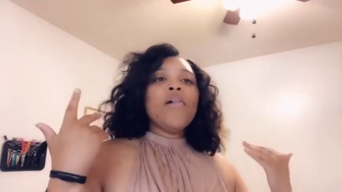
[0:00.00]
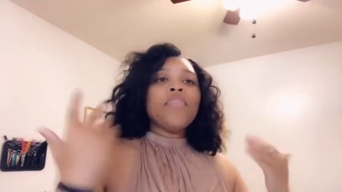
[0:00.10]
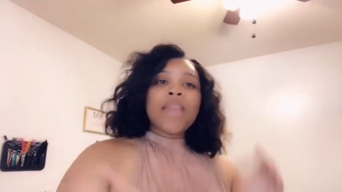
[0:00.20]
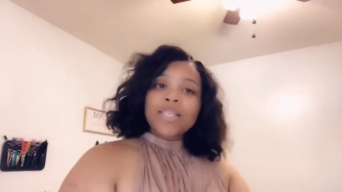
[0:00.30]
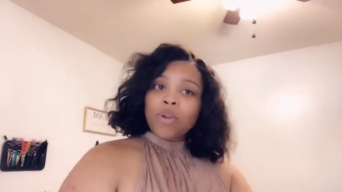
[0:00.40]

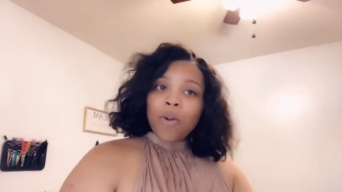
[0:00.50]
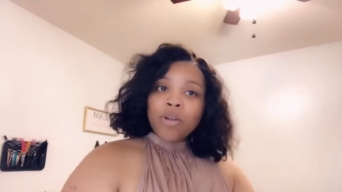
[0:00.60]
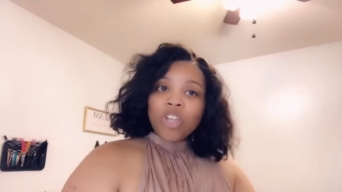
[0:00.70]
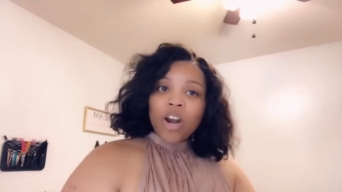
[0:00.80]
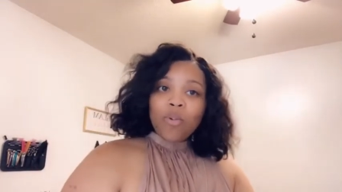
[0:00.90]
that's what I
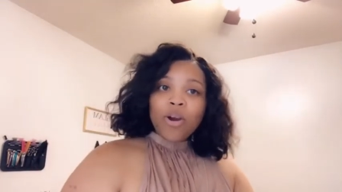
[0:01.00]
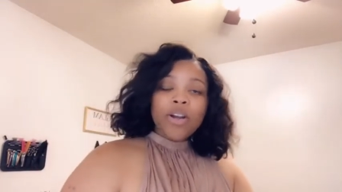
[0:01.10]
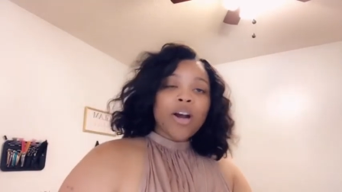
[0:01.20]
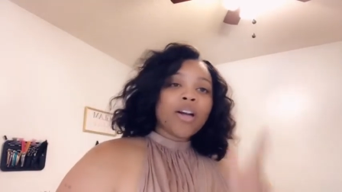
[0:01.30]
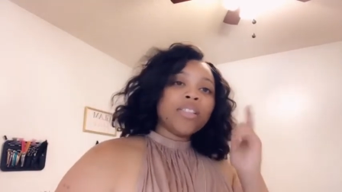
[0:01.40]
want y'all to work
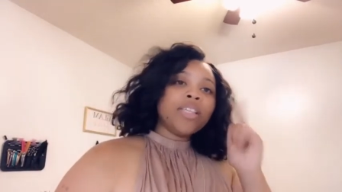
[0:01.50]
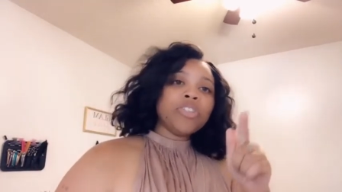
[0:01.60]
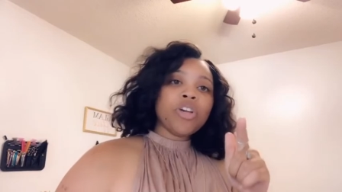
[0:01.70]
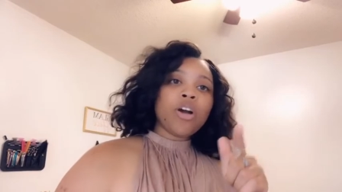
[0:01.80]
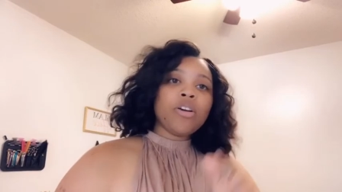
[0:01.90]
on. Set
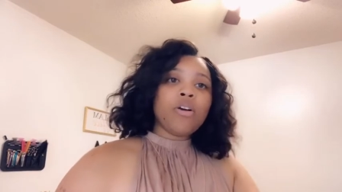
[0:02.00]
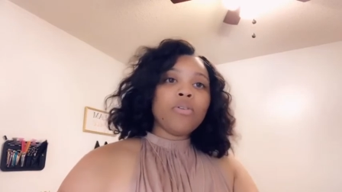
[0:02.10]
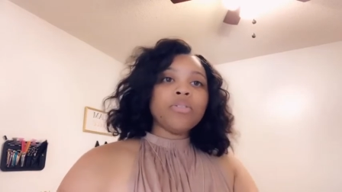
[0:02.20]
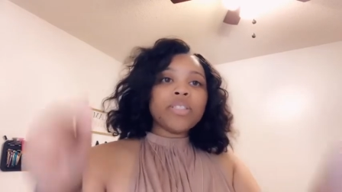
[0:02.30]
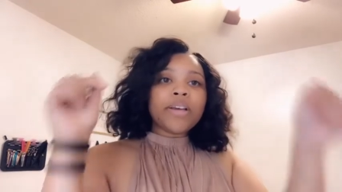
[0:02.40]
y'all
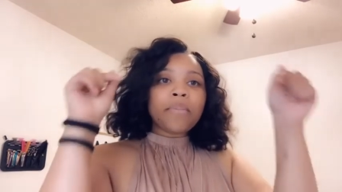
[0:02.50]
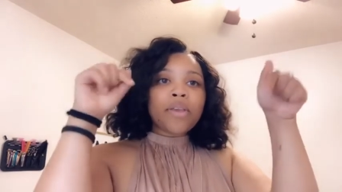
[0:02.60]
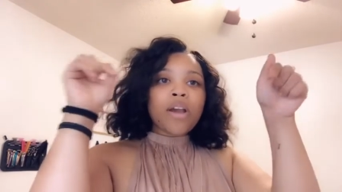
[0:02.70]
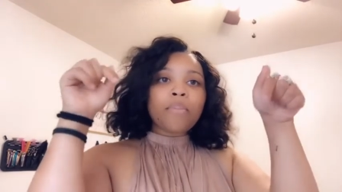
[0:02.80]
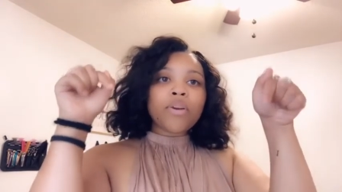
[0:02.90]
goals. Tell me
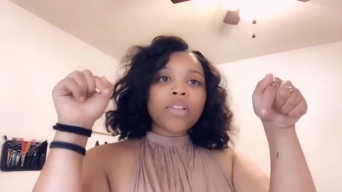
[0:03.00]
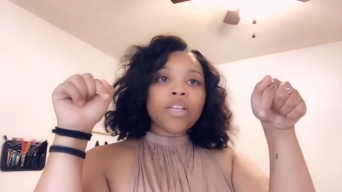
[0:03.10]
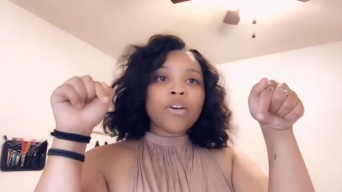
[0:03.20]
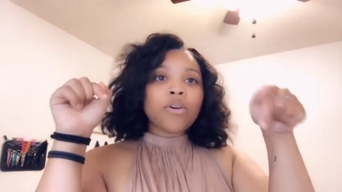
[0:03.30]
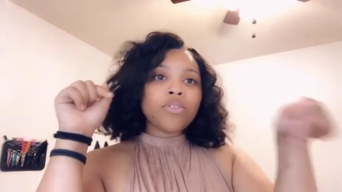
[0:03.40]
y'all monthly
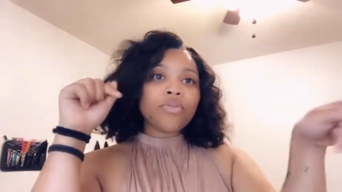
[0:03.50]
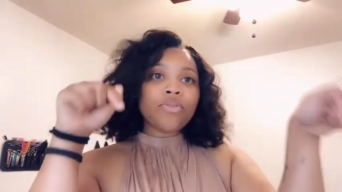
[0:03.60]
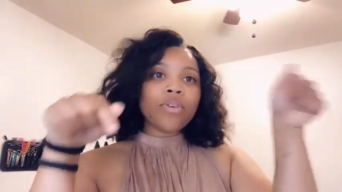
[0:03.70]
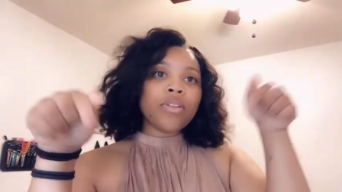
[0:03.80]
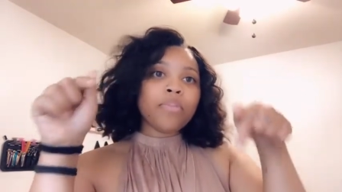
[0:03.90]
goals
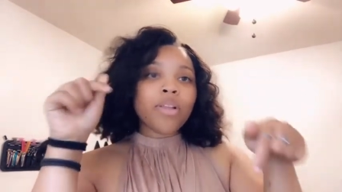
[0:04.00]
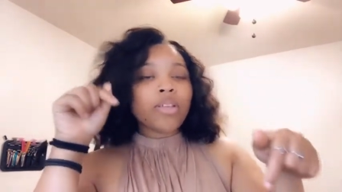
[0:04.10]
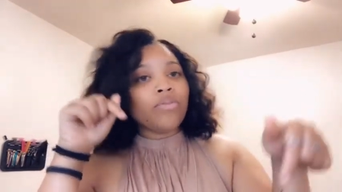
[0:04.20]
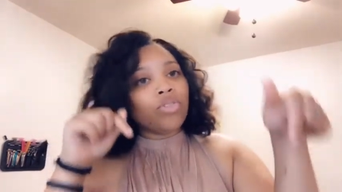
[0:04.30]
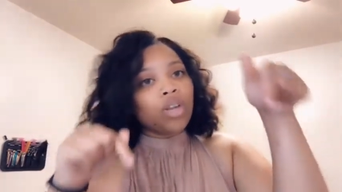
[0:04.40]
for the month
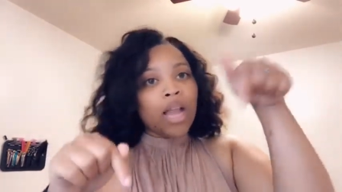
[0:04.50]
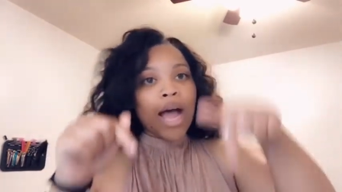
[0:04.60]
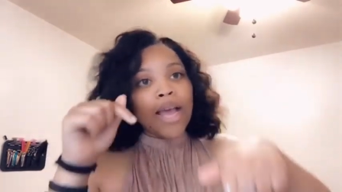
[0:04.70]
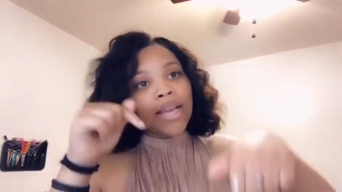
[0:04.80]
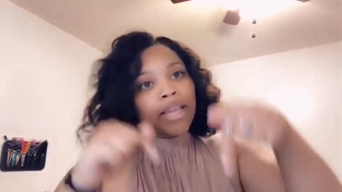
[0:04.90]
of
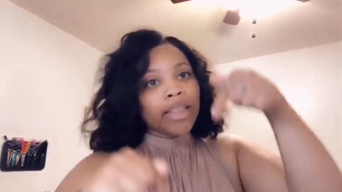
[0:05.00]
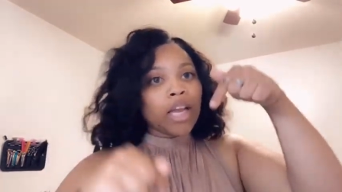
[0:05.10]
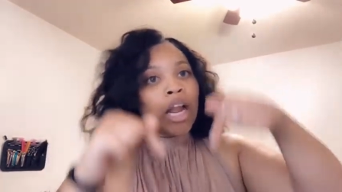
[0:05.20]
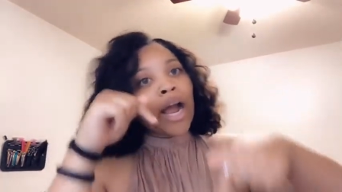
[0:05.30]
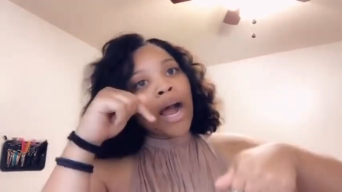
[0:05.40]
July in the
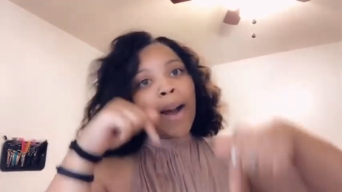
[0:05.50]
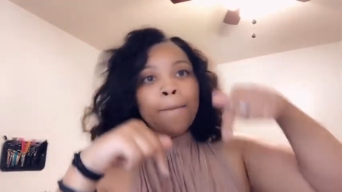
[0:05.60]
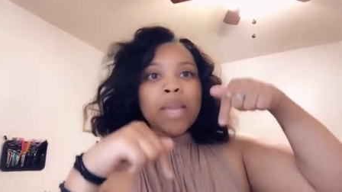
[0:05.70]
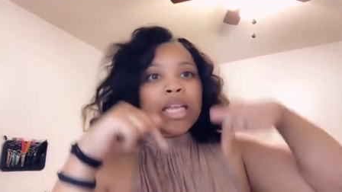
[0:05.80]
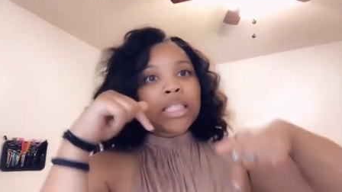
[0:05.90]

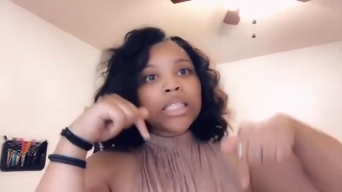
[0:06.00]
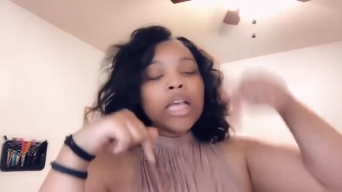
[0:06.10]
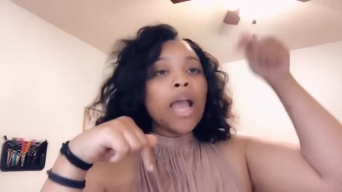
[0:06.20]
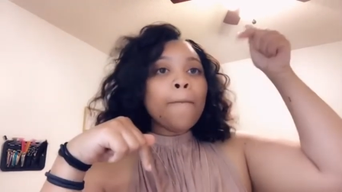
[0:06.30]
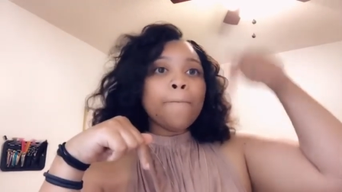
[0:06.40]
comments
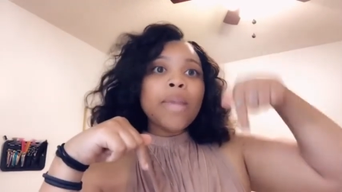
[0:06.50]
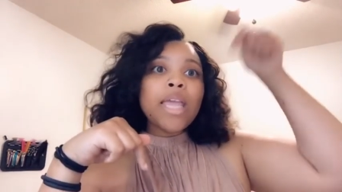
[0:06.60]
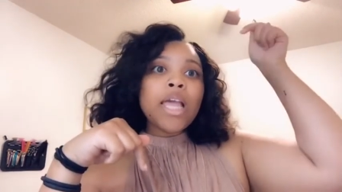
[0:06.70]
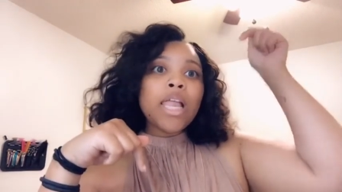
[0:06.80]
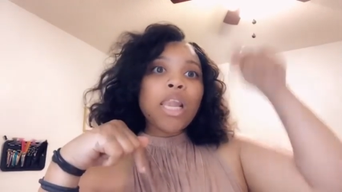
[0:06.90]

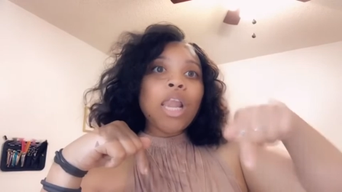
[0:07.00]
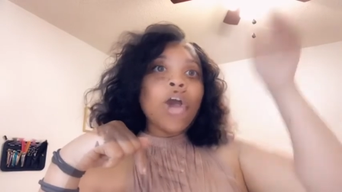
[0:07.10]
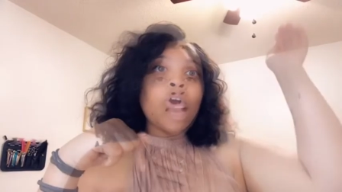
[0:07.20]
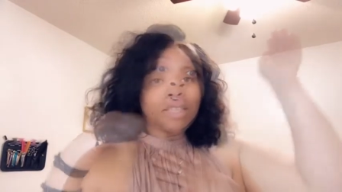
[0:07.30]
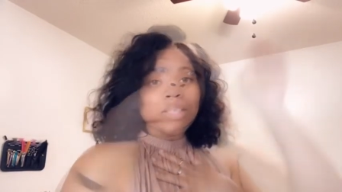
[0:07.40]

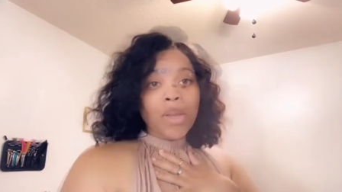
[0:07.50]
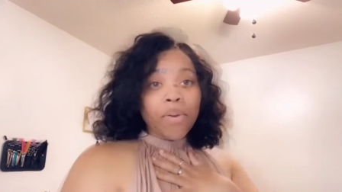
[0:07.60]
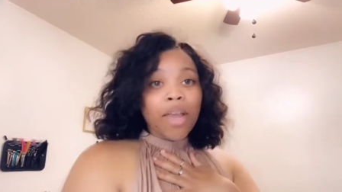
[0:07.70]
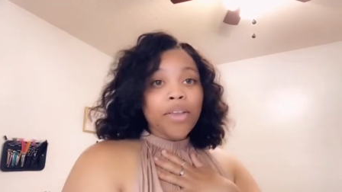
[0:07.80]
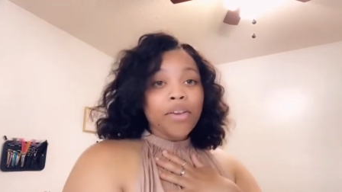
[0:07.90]
below. So
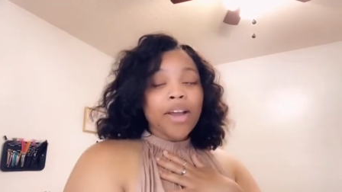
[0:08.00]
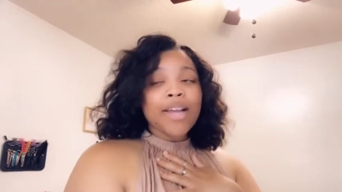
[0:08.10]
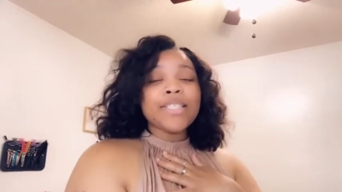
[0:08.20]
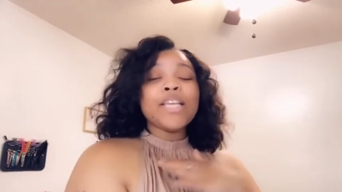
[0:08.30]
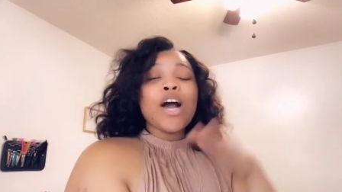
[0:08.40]
yeah, you
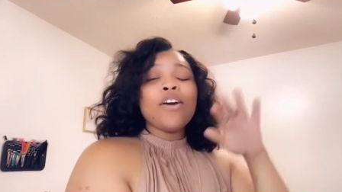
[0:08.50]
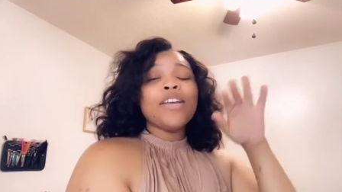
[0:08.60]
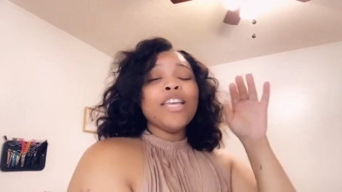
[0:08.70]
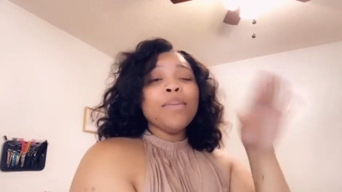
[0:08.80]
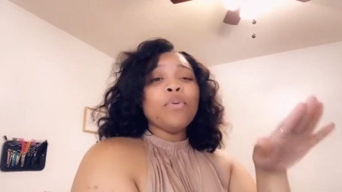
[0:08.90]
guys, y'all
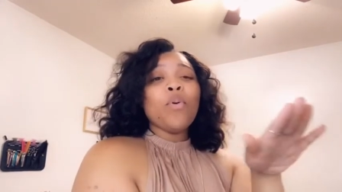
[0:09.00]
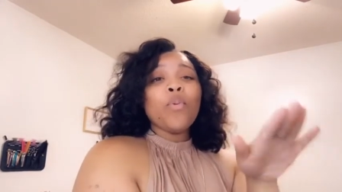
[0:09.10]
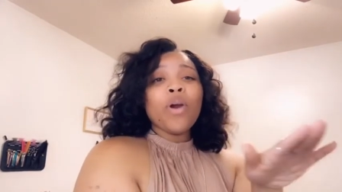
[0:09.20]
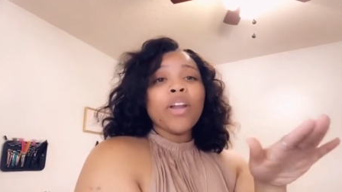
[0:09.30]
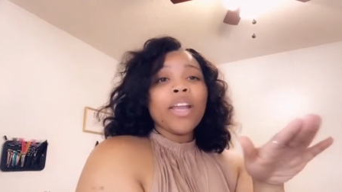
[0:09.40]
keep
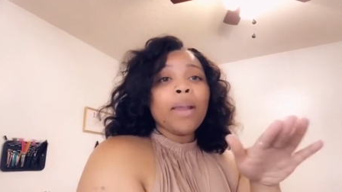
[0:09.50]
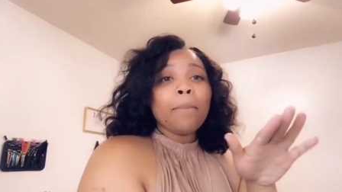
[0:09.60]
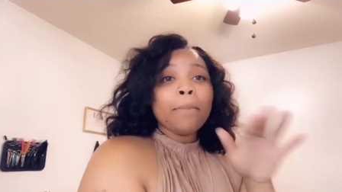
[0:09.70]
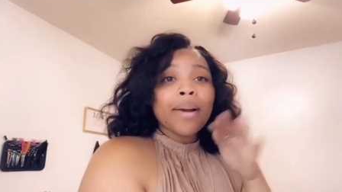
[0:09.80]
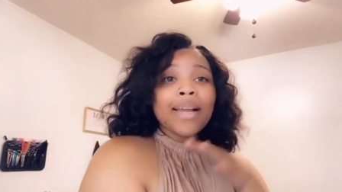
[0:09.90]
working.
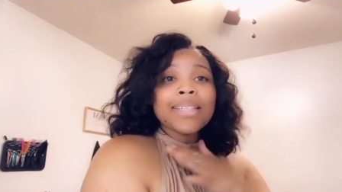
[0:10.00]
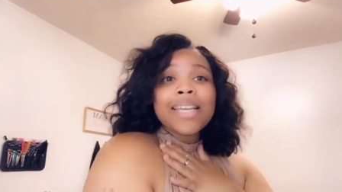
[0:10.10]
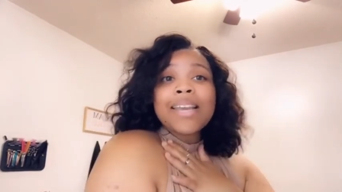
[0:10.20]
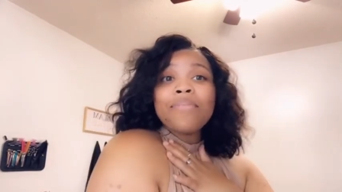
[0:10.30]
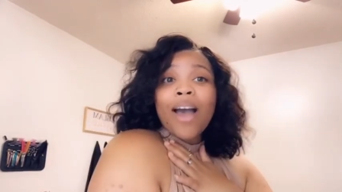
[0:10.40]
But
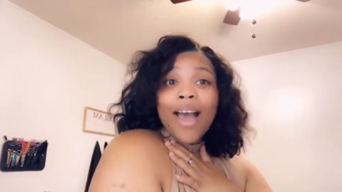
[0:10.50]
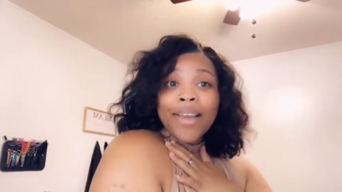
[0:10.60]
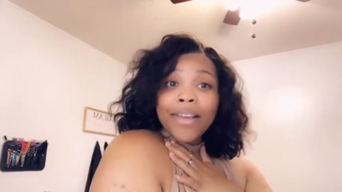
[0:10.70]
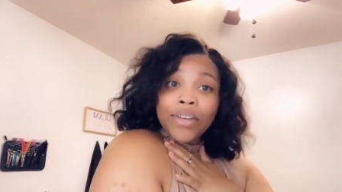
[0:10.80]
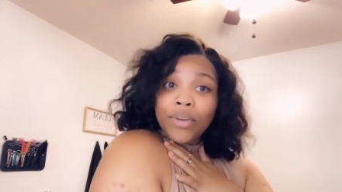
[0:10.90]
if I
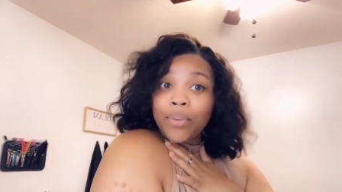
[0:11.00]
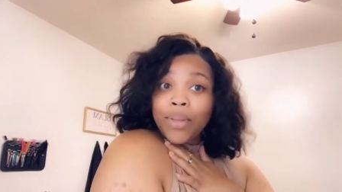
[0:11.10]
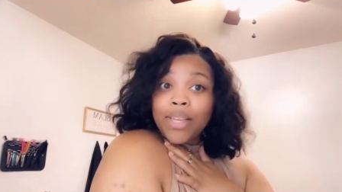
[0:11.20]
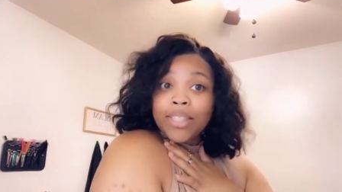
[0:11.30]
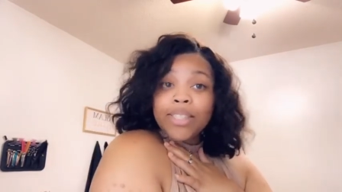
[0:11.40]
can do
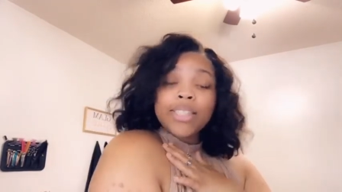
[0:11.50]
this,